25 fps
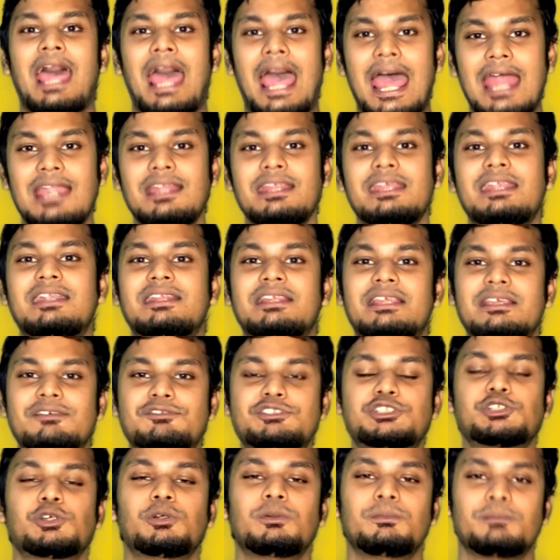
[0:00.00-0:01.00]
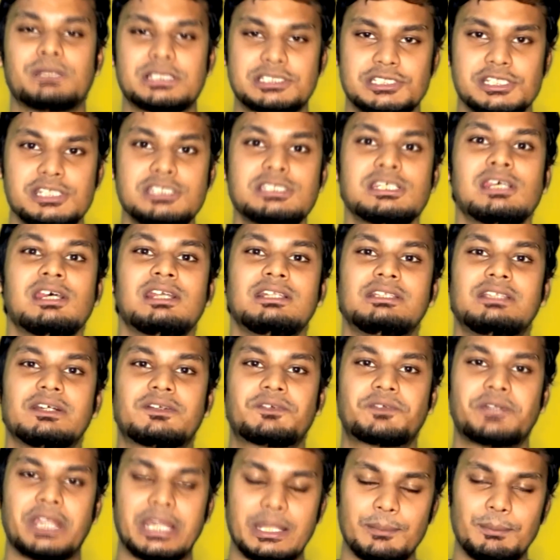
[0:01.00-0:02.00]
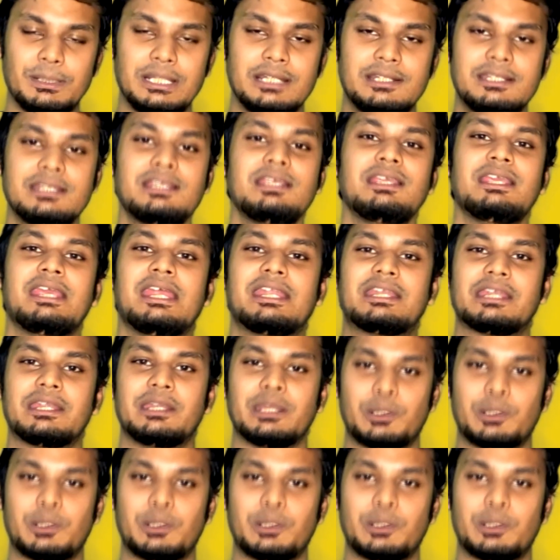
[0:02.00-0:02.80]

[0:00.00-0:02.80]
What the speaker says: and it gives your message the credibility it